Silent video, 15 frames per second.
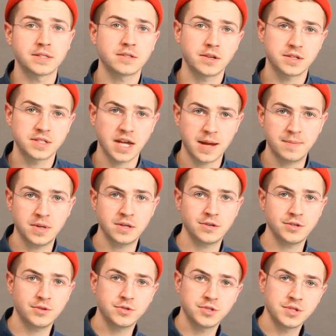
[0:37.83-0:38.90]
So you type in your
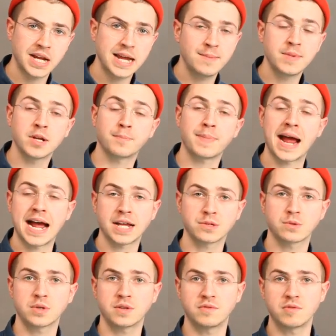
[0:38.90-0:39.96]
username and your
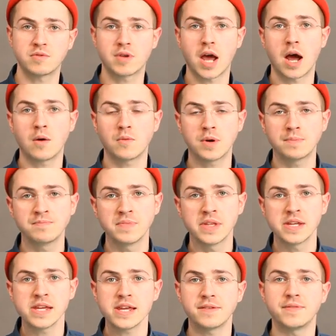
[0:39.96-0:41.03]
password if you've got one.
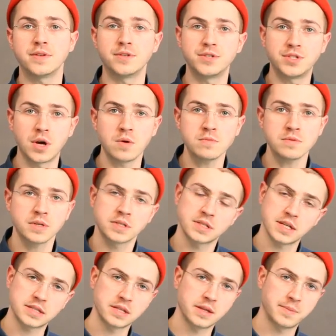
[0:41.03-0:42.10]
If you don't, it
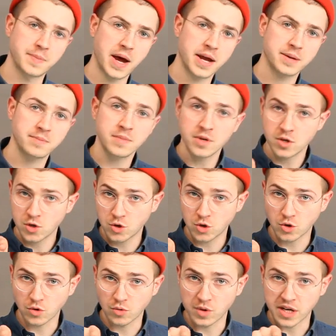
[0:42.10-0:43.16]
says at the bottom,
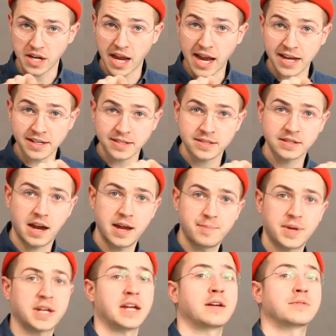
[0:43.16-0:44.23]
create Skype
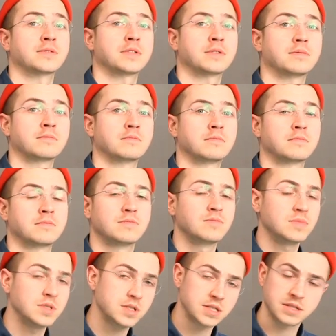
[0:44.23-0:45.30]
account.
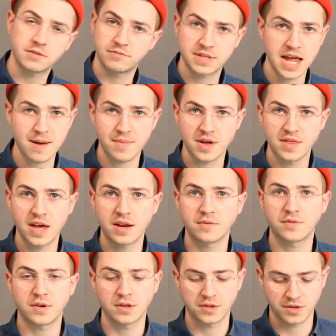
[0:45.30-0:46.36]
Just tap on that and
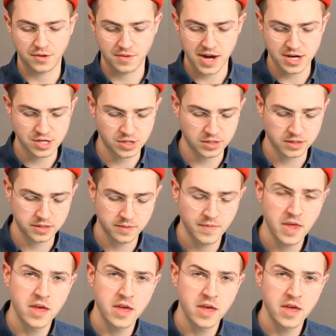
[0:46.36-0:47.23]
follow the directions.